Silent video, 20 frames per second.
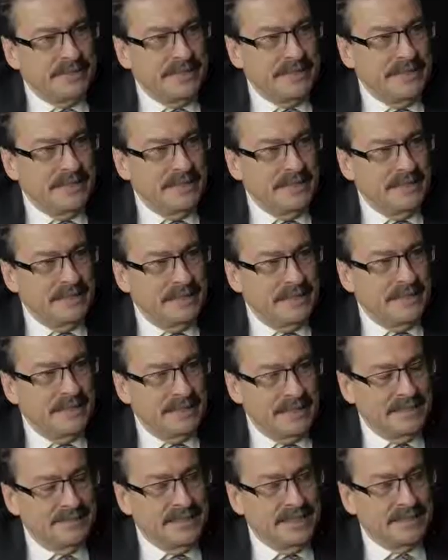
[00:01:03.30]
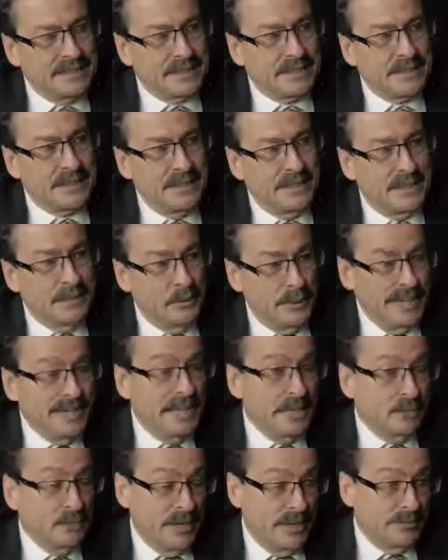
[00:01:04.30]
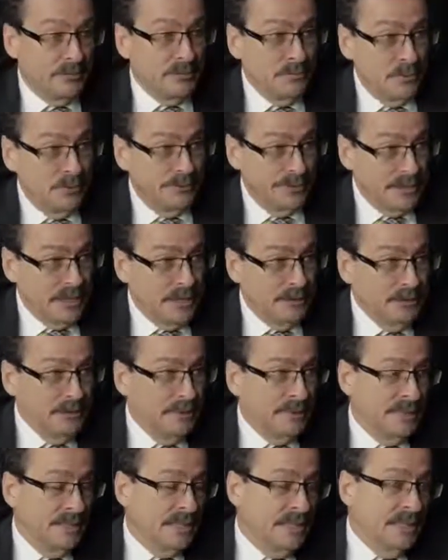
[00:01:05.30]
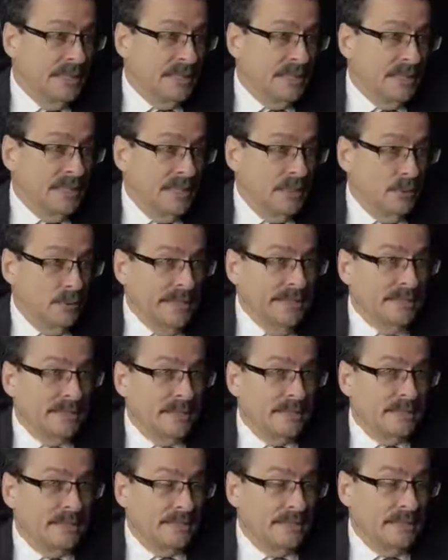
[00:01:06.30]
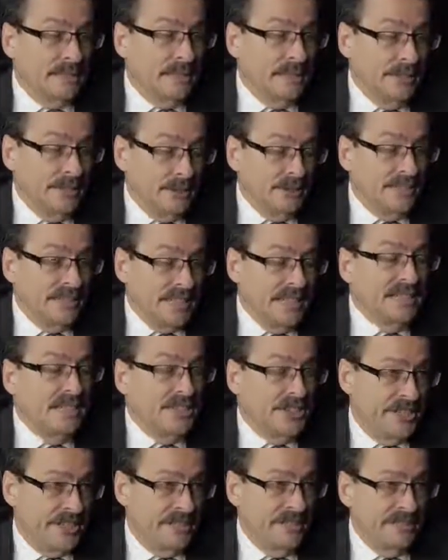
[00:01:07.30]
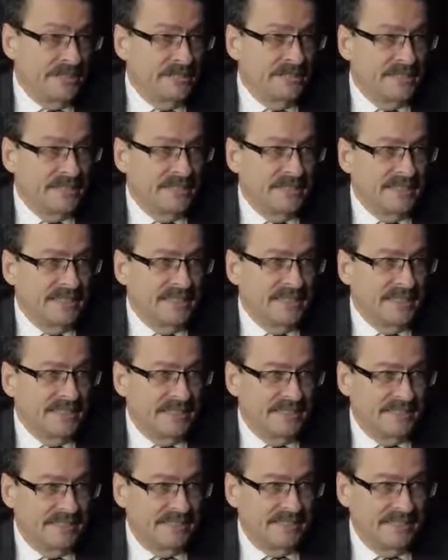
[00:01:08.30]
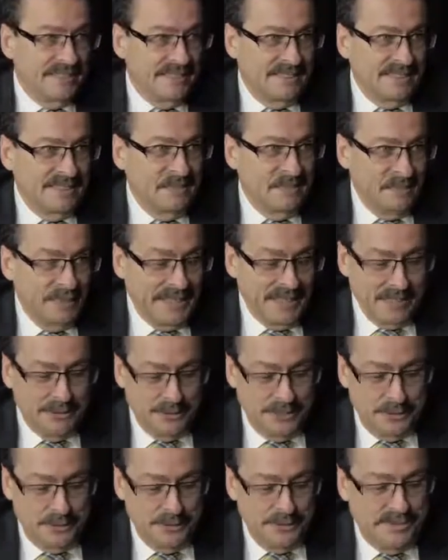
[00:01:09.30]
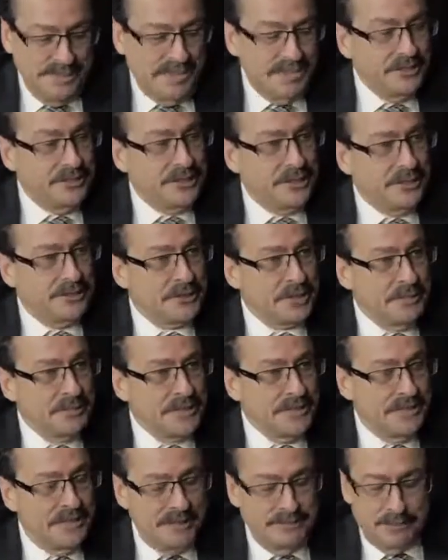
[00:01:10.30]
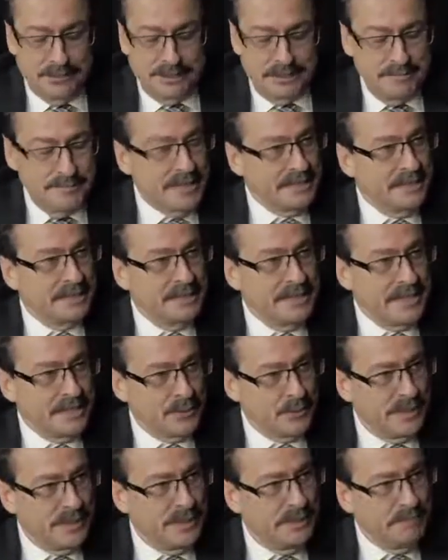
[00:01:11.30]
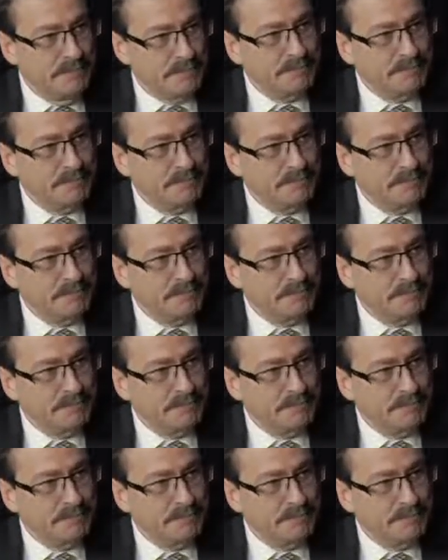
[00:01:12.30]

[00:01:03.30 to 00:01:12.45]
the elevators, weight that we have to move around, weight that uses energy. And we can reduce the energy consumption therefore dramatically as well.